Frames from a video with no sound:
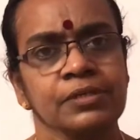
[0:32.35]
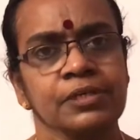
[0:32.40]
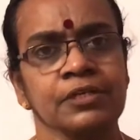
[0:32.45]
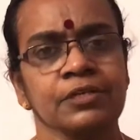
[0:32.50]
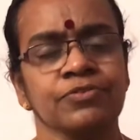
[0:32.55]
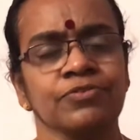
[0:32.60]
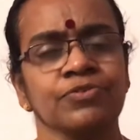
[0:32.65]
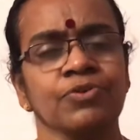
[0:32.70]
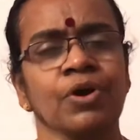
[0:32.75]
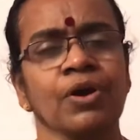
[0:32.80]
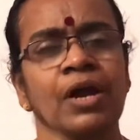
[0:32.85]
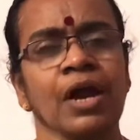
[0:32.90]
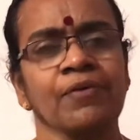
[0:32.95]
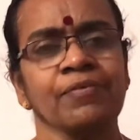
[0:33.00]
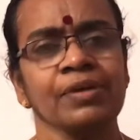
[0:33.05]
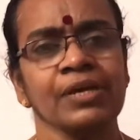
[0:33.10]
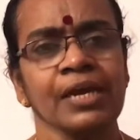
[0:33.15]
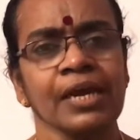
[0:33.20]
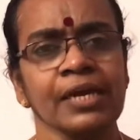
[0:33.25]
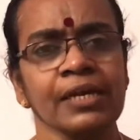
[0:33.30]
it is not
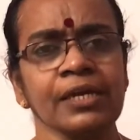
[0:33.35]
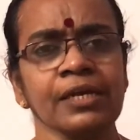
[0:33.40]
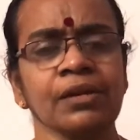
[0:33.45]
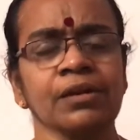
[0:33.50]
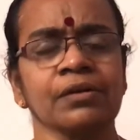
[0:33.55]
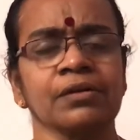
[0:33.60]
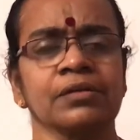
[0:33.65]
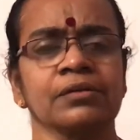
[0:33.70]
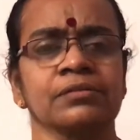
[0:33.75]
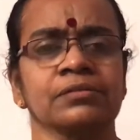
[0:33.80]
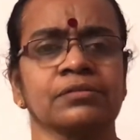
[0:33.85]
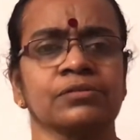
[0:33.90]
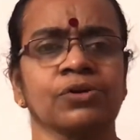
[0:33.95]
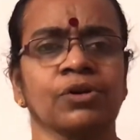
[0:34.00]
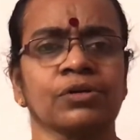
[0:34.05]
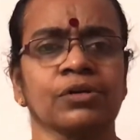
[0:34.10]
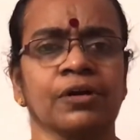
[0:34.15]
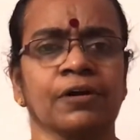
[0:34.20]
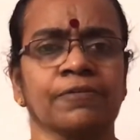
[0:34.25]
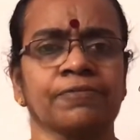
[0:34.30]
having any
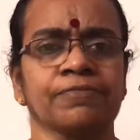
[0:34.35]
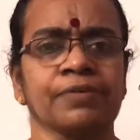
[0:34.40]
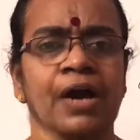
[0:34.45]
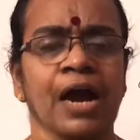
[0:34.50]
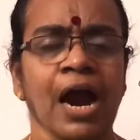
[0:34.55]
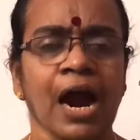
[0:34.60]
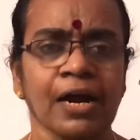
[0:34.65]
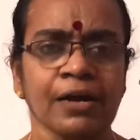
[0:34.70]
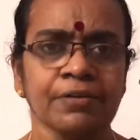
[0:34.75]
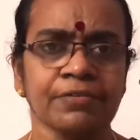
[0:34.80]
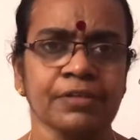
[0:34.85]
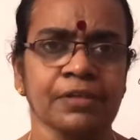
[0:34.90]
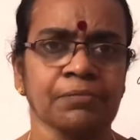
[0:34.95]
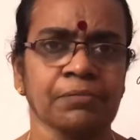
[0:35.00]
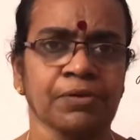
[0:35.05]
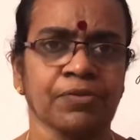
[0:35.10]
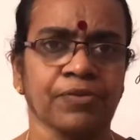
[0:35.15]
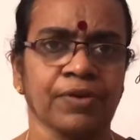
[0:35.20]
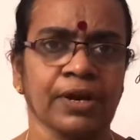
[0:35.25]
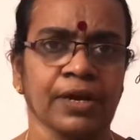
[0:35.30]
sort of
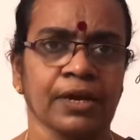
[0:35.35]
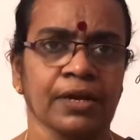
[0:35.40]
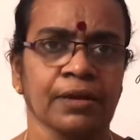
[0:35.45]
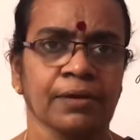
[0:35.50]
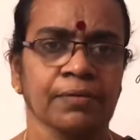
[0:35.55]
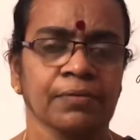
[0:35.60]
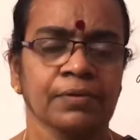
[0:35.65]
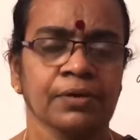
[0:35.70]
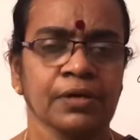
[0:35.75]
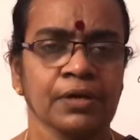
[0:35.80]
unsymmetry